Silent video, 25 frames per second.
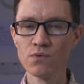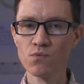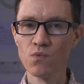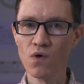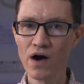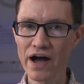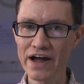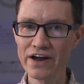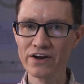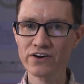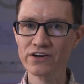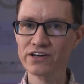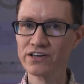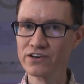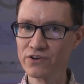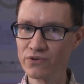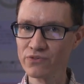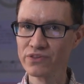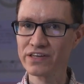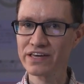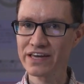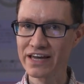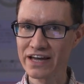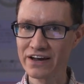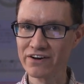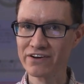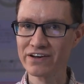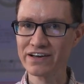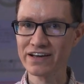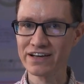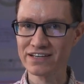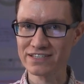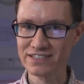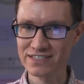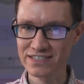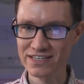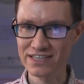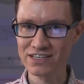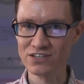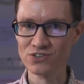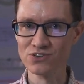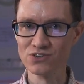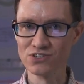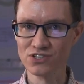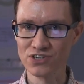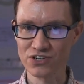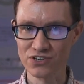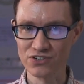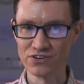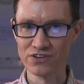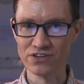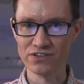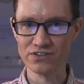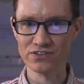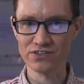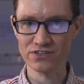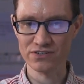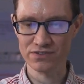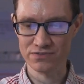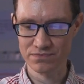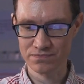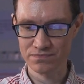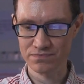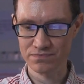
A wire can only carry a single current.